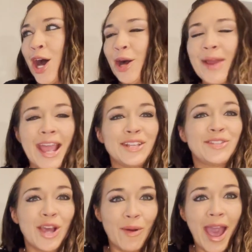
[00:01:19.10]
Okay,
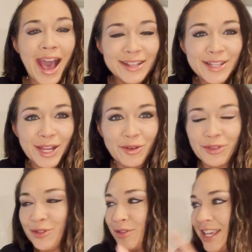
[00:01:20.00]
so as I go
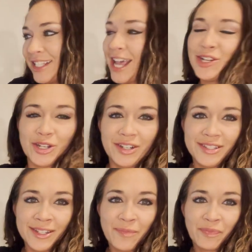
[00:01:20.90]
through these
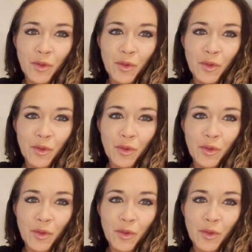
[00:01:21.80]
lectures,